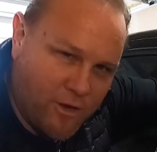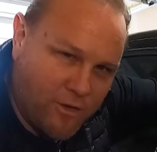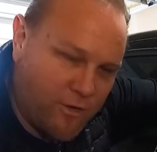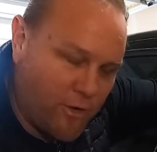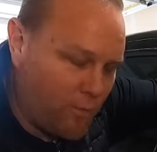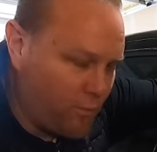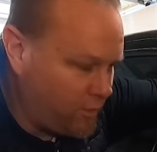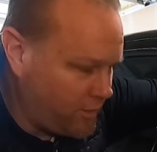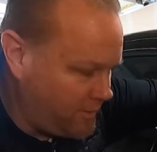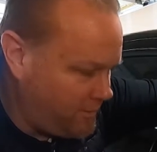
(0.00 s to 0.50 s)

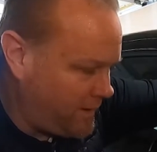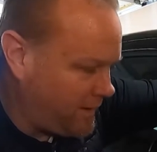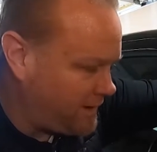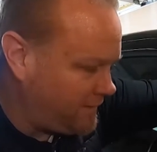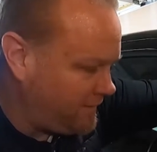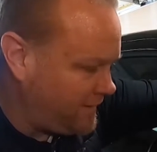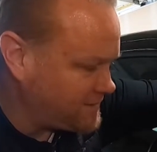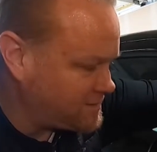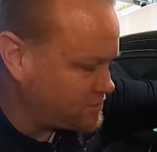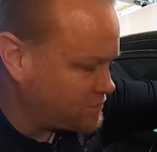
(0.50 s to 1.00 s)
Don't worry about
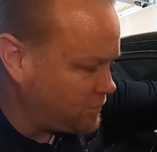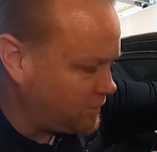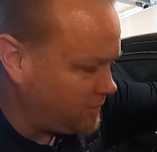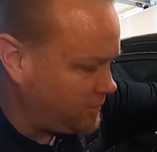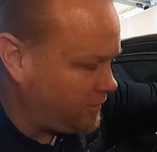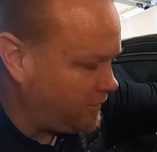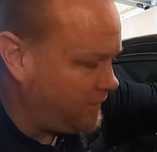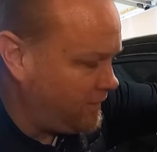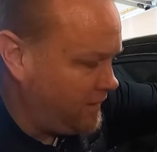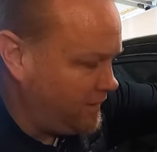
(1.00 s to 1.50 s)
it, that's
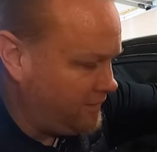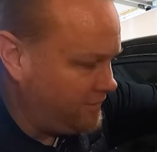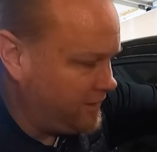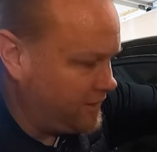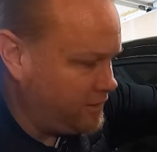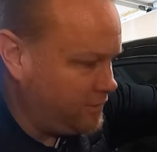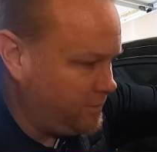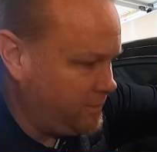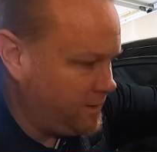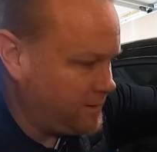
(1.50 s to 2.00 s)
normal.
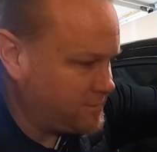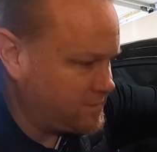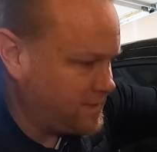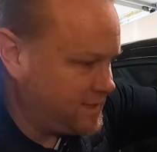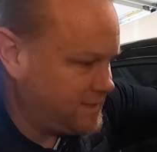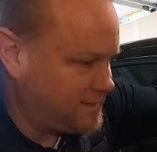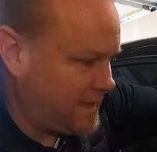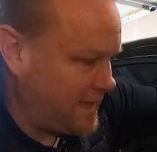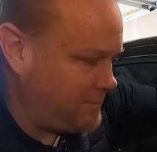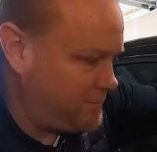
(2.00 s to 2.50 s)
Then you'll be able to
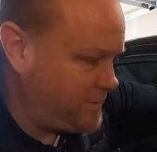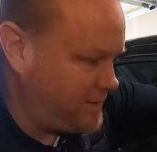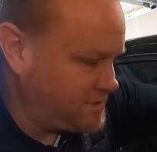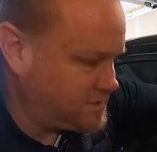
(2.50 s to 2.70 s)
get that